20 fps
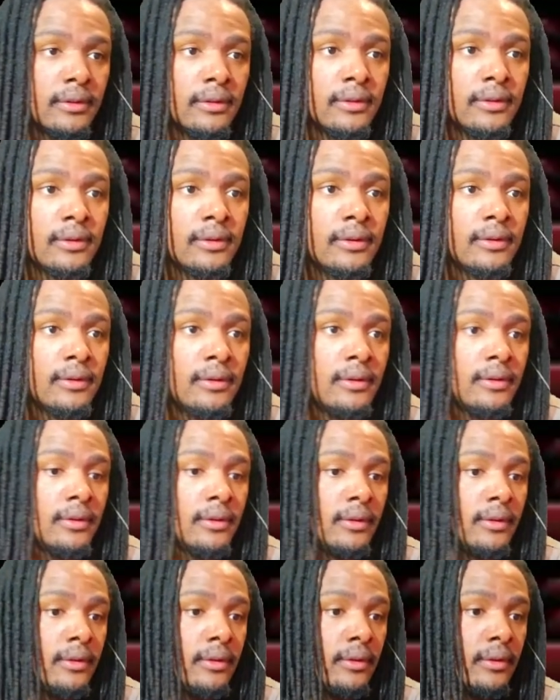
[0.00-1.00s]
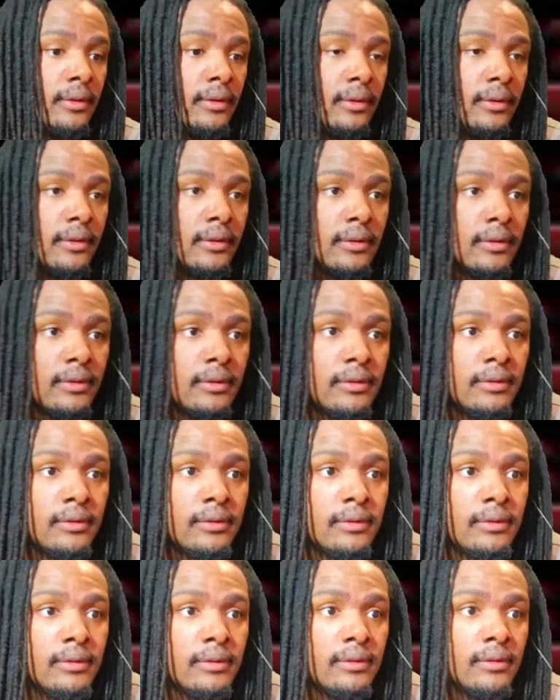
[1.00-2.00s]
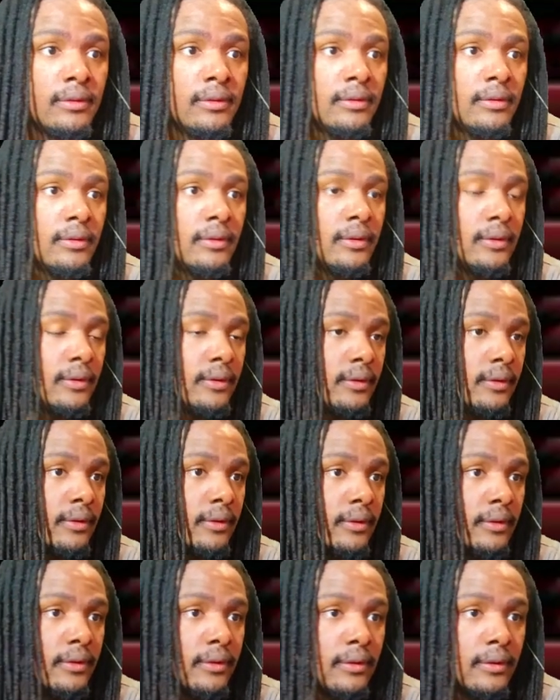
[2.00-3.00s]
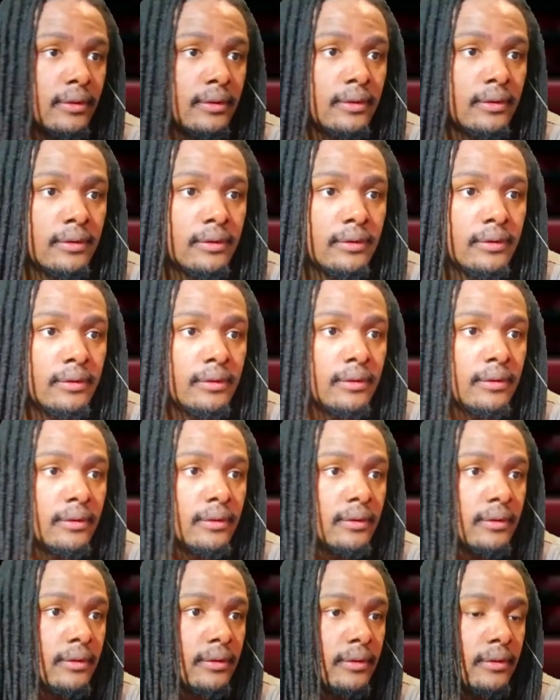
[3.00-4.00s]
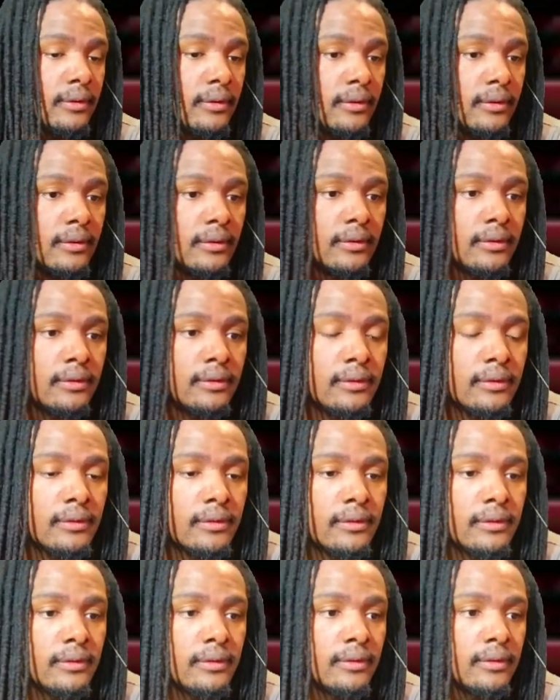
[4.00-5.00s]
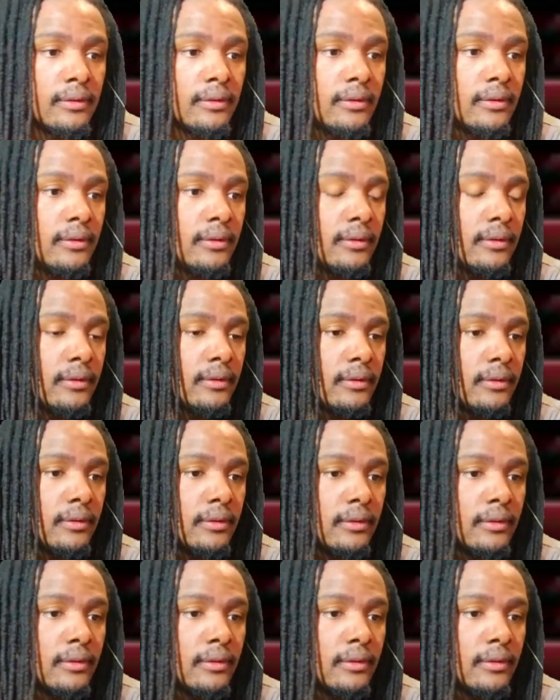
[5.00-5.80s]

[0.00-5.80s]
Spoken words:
[no speech]